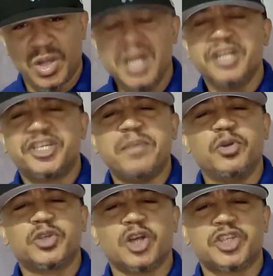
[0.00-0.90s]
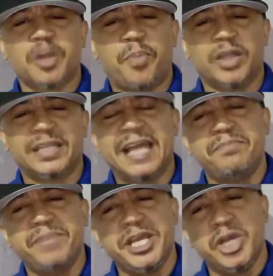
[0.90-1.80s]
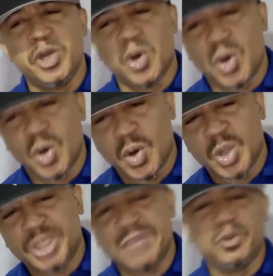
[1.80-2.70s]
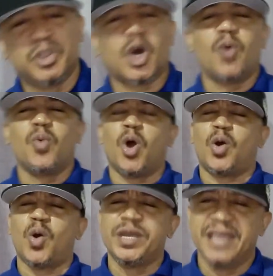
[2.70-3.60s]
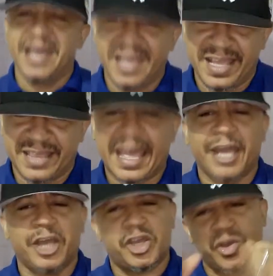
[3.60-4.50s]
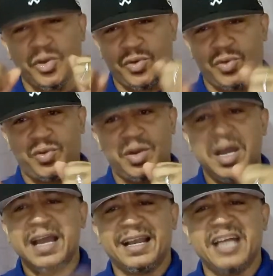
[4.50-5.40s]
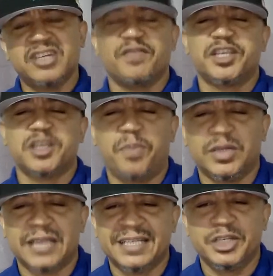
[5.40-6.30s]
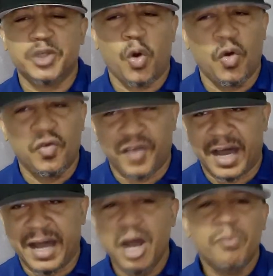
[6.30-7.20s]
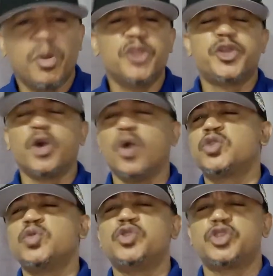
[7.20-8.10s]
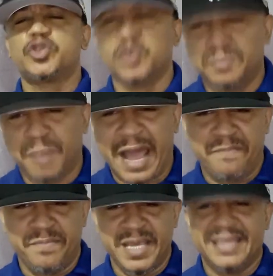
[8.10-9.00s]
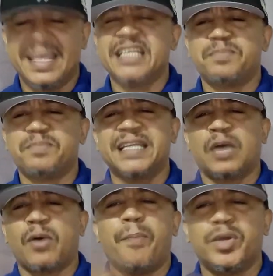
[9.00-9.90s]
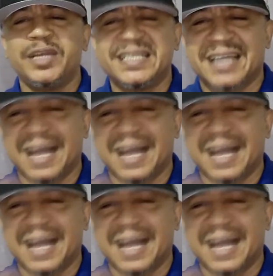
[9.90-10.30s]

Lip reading: Chibuzo supported me. Oh, Chibuzo Wokoye, thank you. Clash of the supporters is over, but those who stood by me, despite our political